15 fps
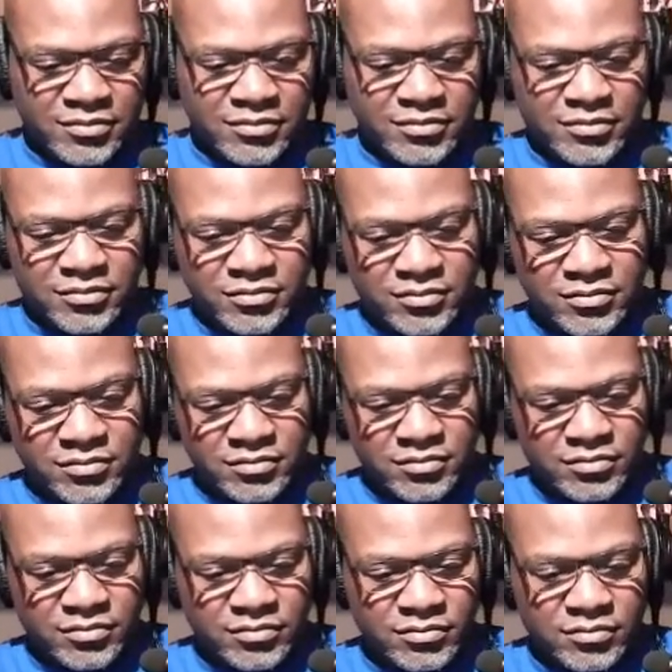
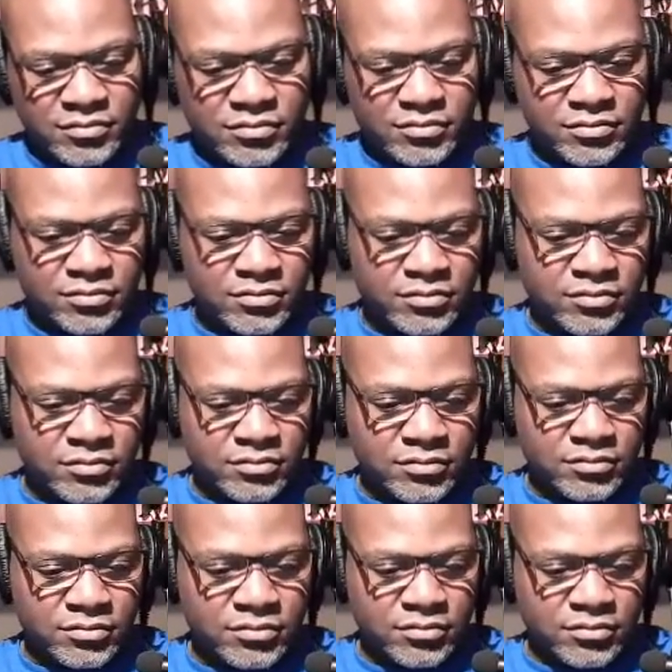
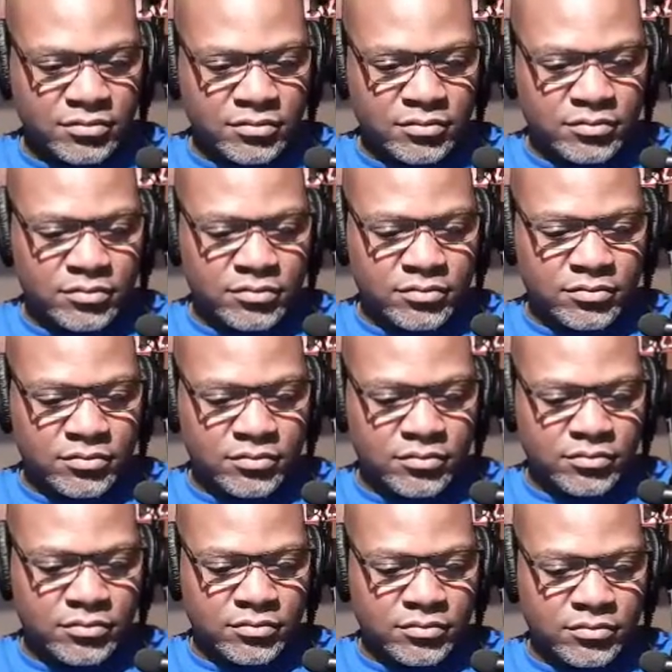
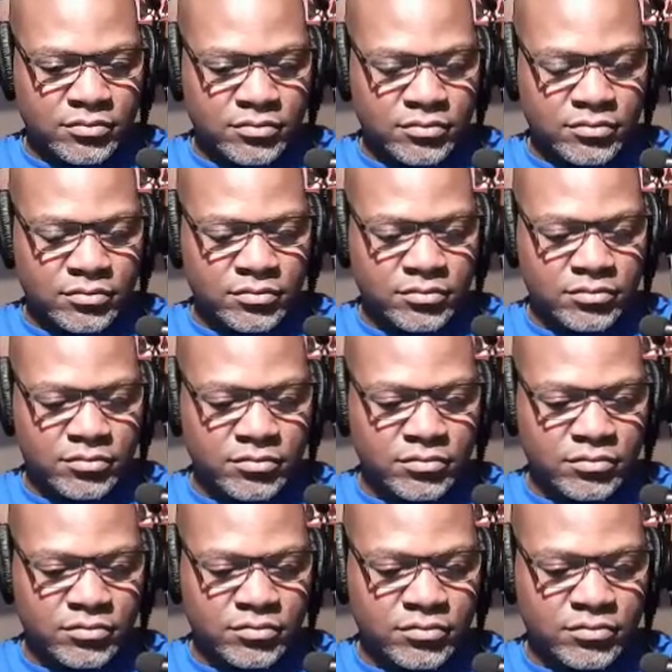
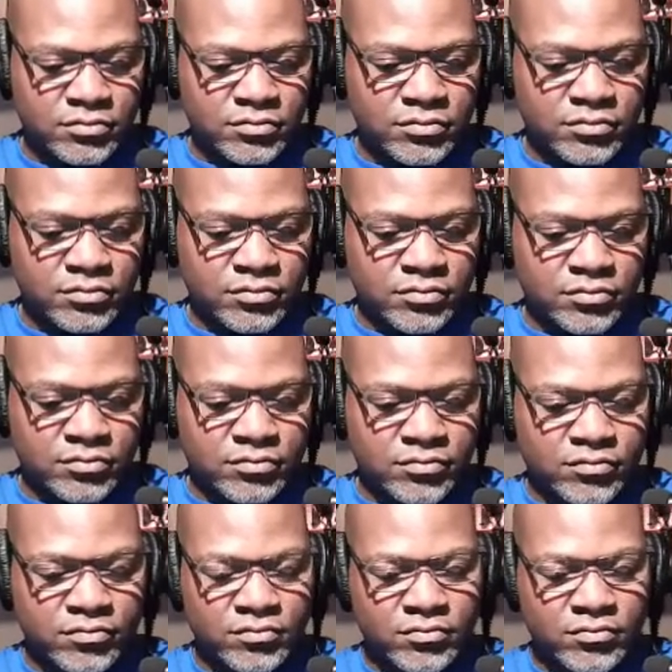[no speech]